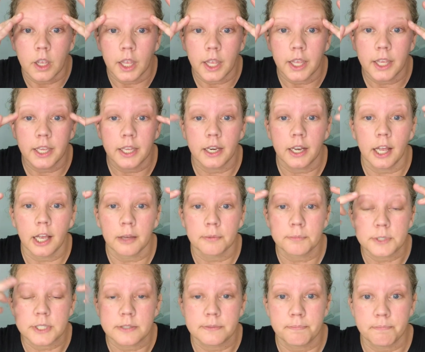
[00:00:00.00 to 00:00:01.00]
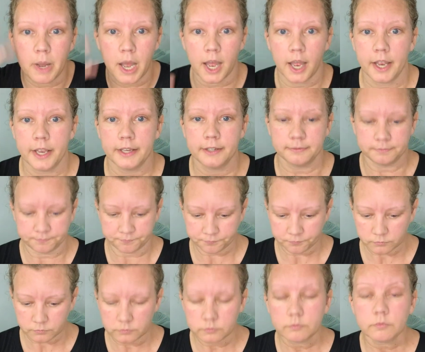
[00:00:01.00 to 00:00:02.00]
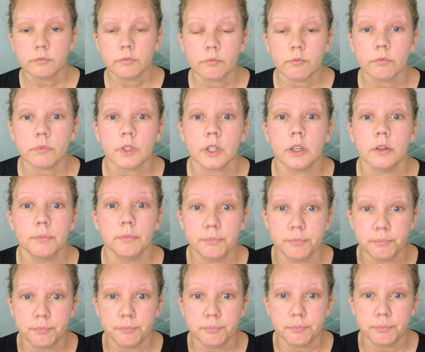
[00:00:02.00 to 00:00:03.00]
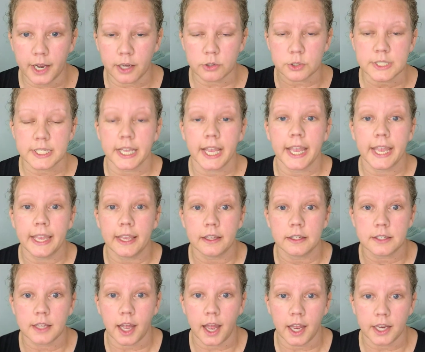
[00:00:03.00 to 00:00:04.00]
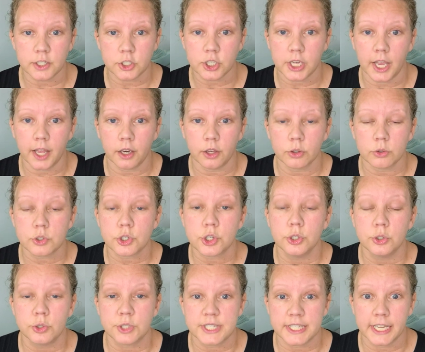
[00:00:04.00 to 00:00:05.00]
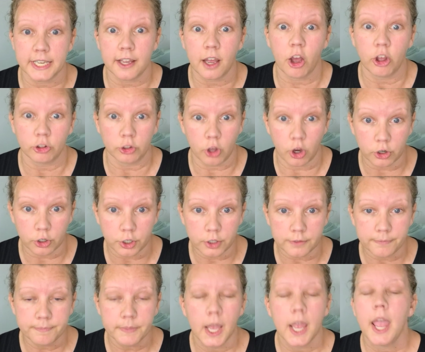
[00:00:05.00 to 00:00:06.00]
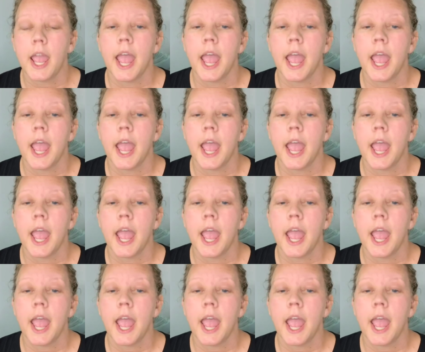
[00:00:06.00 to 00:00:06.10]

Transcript: It helps my brows and eyeshadow to stay on longer,